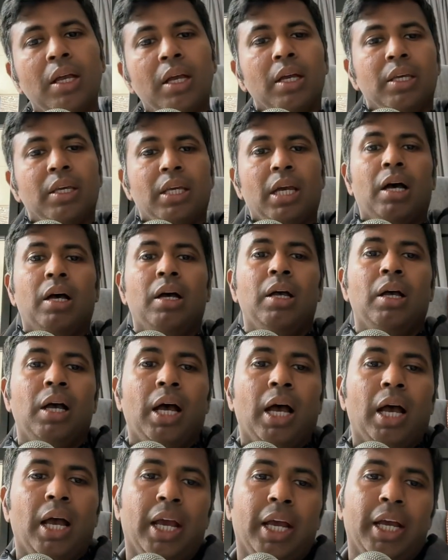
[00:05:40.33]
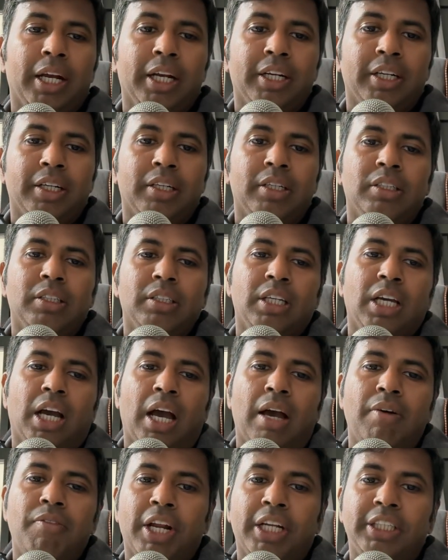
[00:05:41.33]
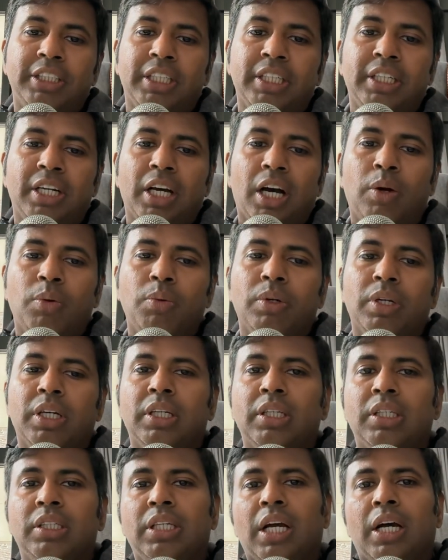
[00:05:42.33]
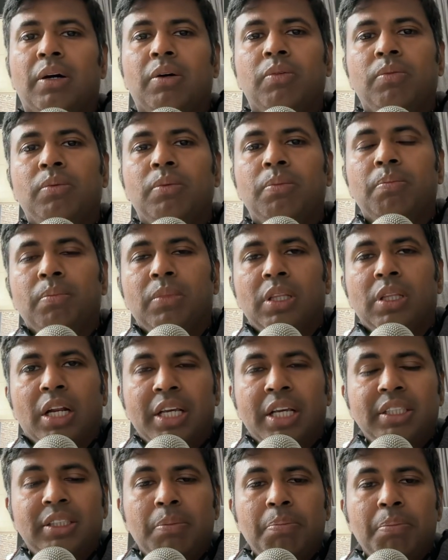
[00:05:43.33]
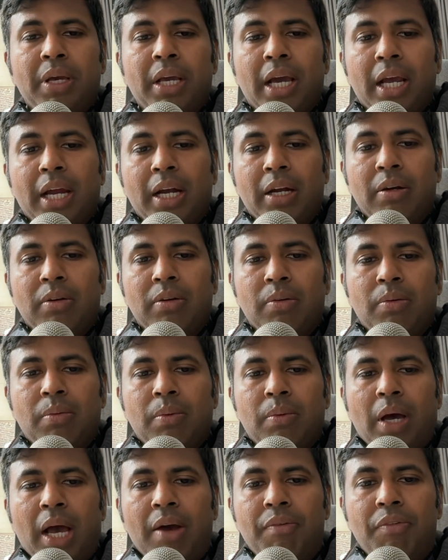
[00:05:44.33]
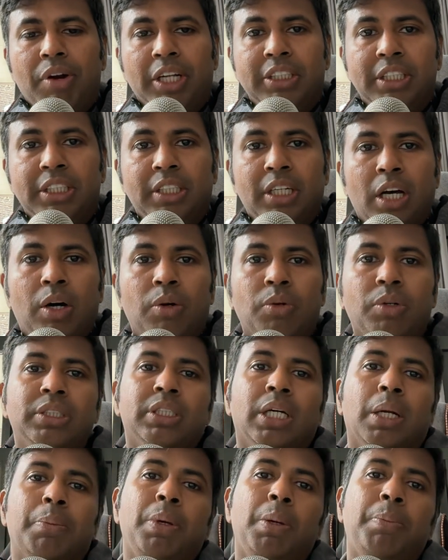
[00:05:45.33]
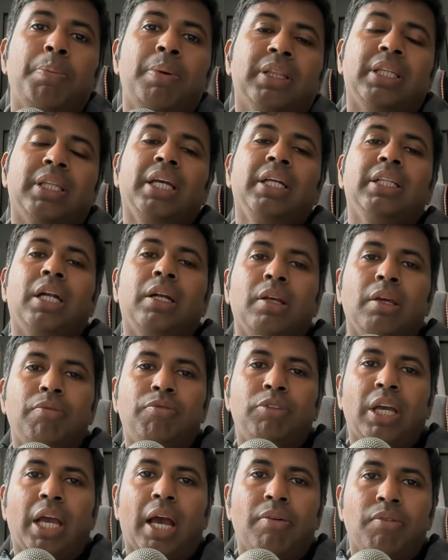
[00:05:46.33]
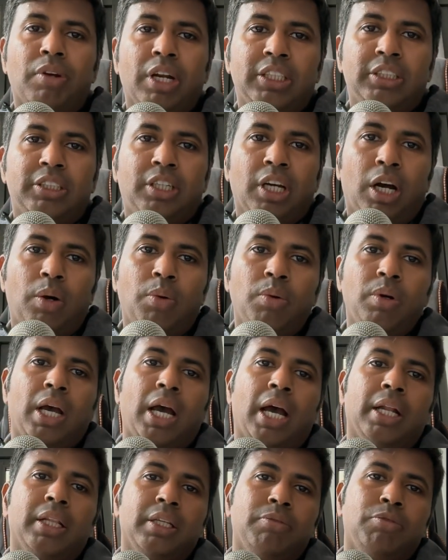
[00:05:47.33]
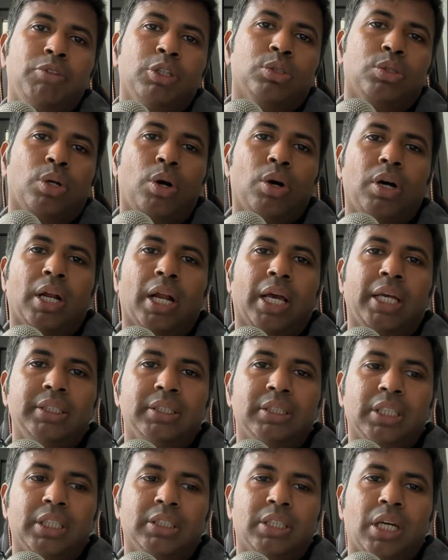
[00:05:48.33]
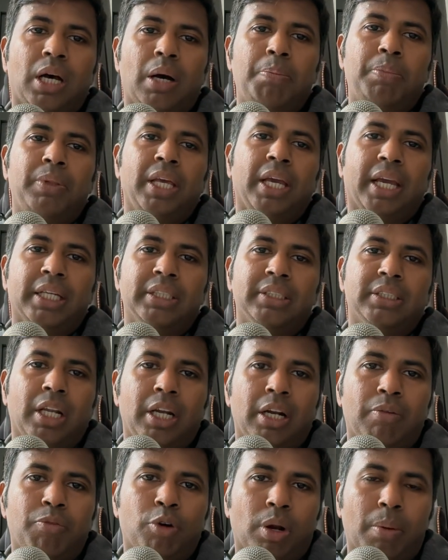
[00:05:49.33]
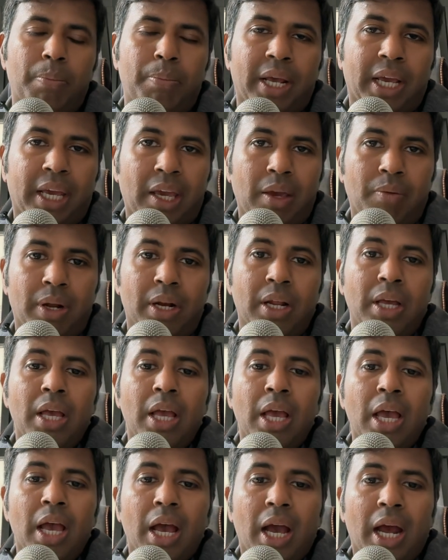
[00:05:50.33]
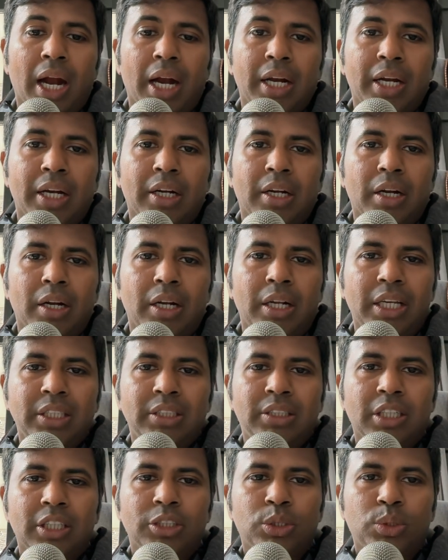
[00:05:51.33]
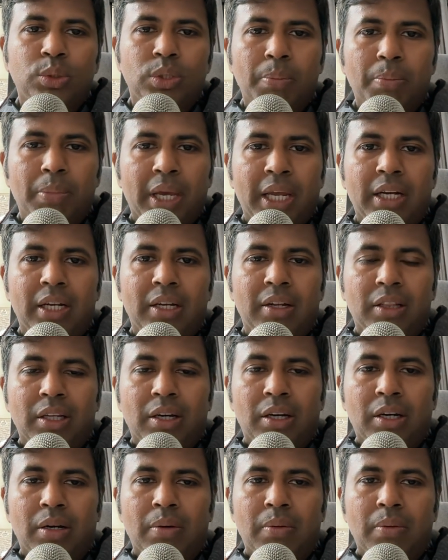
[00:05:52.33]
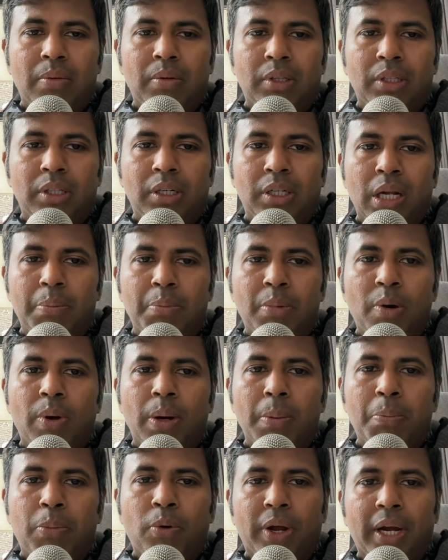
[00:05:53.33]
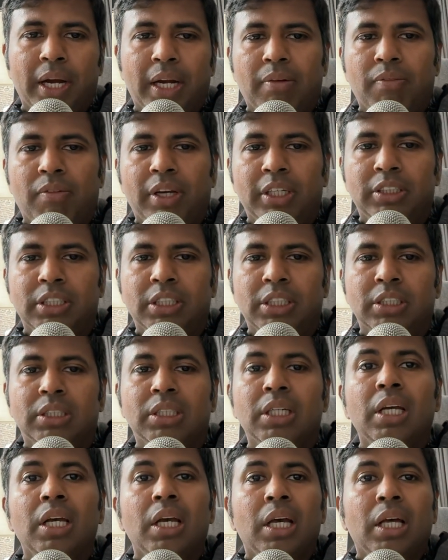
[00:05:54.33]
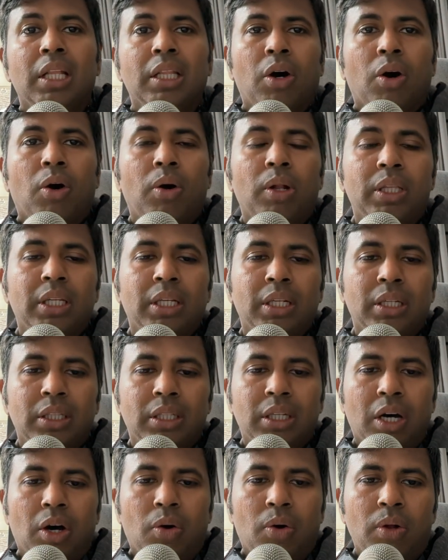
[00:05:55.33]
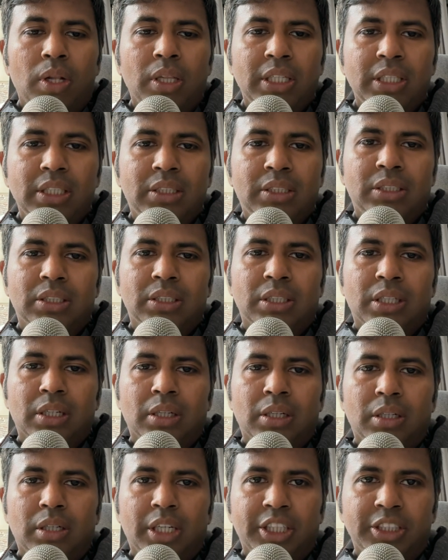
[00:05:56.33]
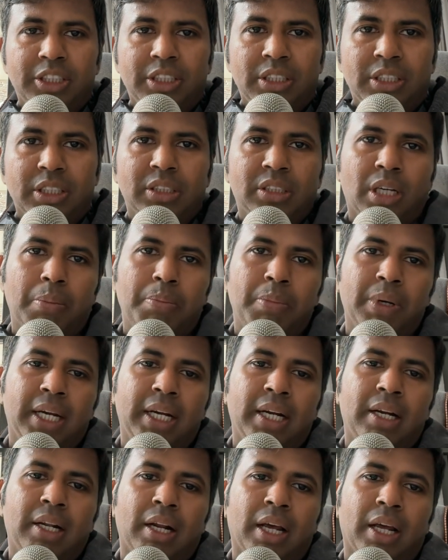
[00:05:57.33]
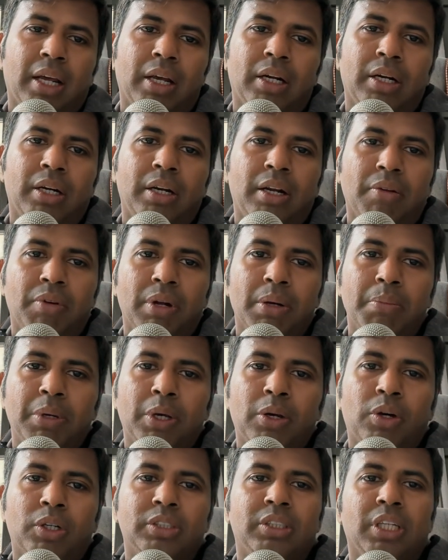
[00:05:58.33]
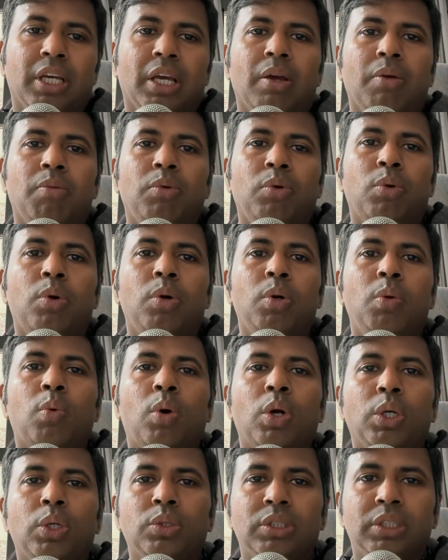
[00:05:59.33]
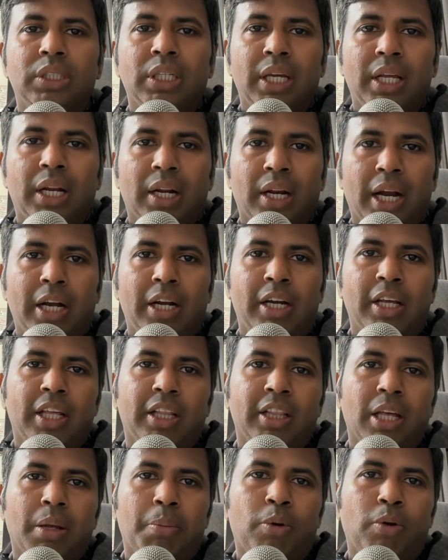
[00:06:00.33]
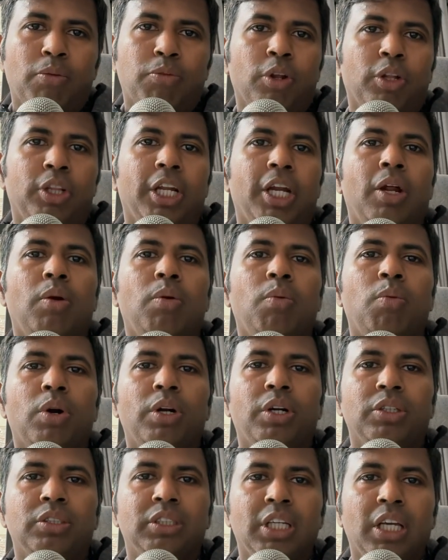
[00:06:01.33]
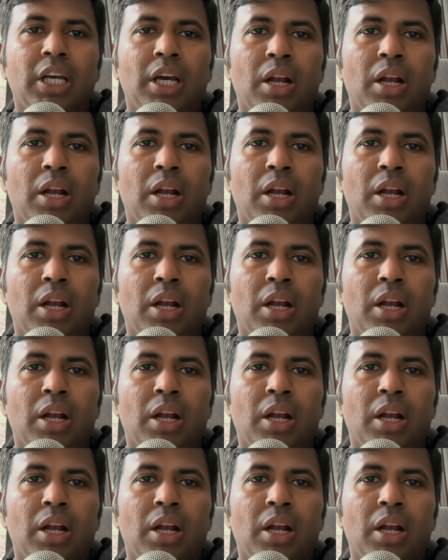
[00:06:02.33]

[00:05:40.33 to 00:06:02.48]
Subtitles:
Yeah. And yeah, averaging down, yeah, the reason behind averaging down is that people think that if they average down and if the stock rises up, they can sell it for a break even, and it leads us to the number one point, which is all these decisions are being driven because they don't want to see red in their portfolio, they don't want to see a